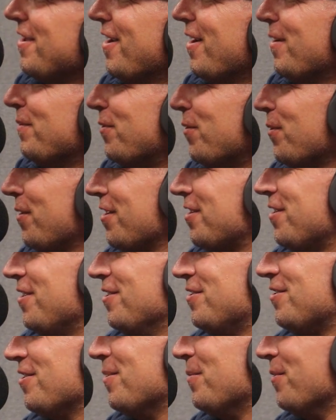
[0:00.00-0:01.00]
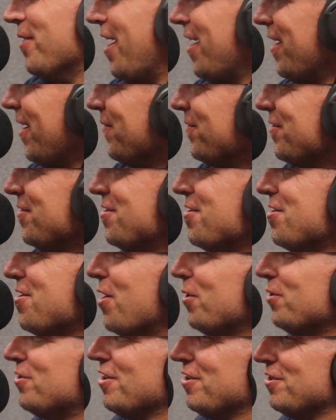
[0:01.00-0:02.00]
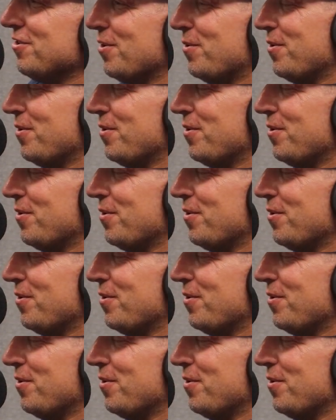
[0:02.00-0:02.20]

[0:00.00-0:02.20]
Yeah, blame before it's December, I'd have no say so.